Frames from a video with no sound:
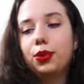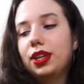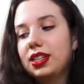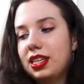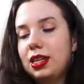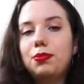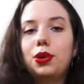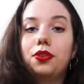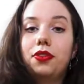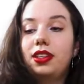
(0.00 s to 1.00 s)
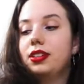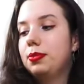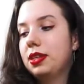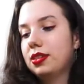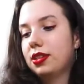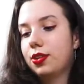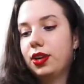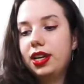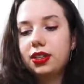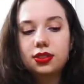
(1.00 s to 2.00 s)
going to keep both of these because they're
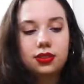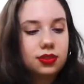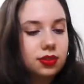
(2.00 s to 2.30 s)
great.